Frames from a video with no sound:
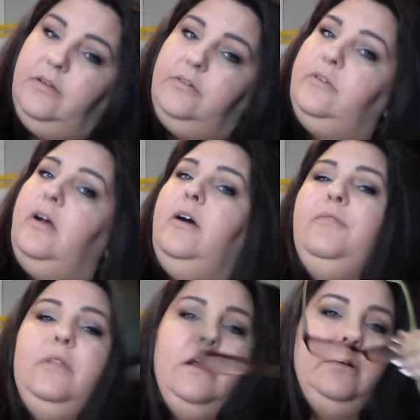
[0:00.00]
There's an
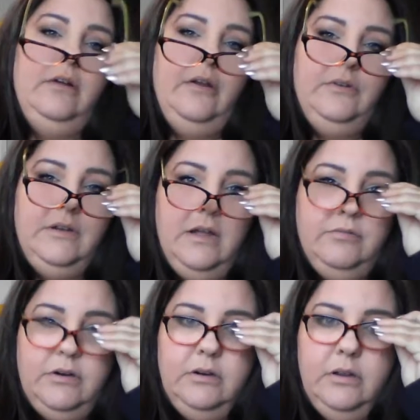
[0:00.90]
awful lot of ground to
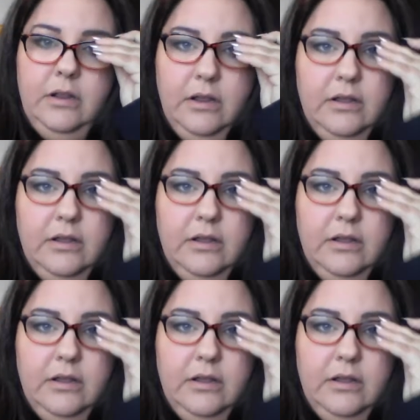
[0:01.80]
cover,